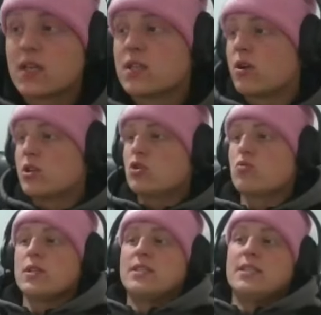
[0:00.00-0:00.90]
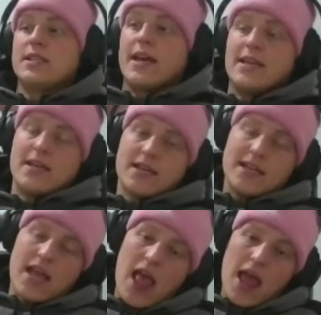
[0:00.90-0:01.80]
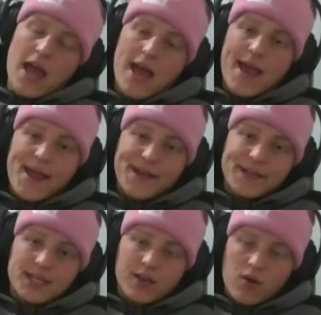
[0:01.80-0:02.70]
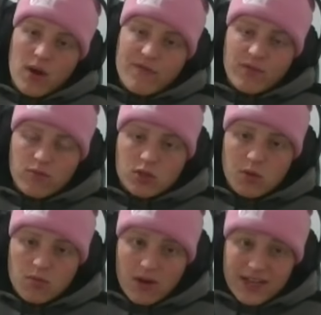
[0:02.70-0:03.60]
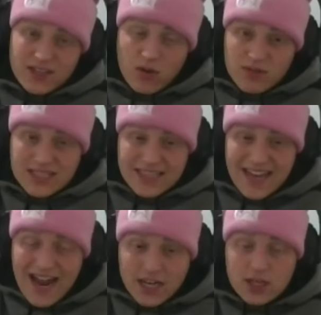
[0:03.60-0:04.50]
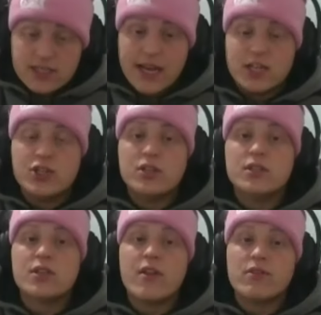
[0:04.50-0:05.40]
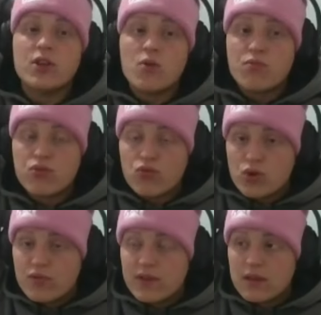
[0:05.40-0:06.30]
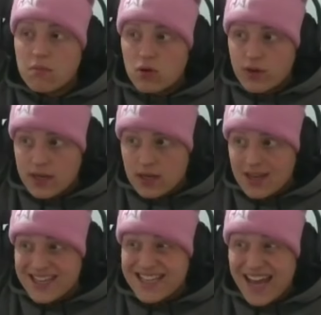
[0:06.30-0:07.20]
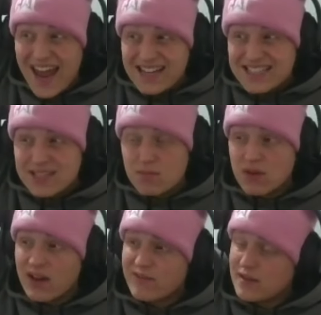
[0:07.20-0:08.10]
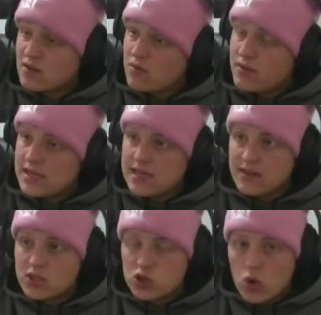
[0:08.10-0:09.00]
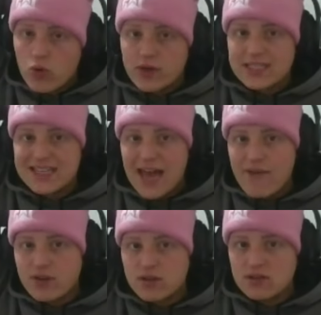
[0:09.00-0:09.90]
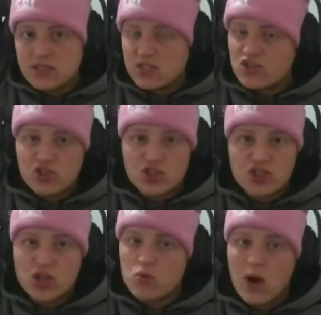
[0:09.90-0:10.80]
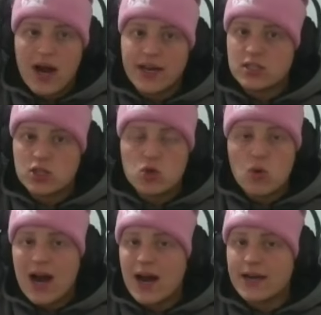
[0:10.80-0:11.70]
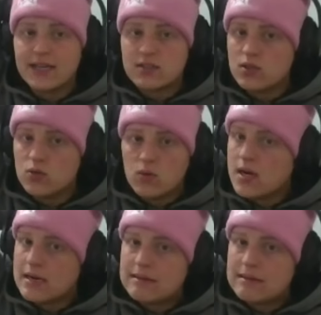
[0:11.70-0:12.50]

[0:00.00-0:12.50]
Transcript: So I just wanted to say, you know, everything we spoke about here is obviously accusations. There is no proof in the pudding yet, but I feel the the stories, the evidence is just too high, too high to, uh,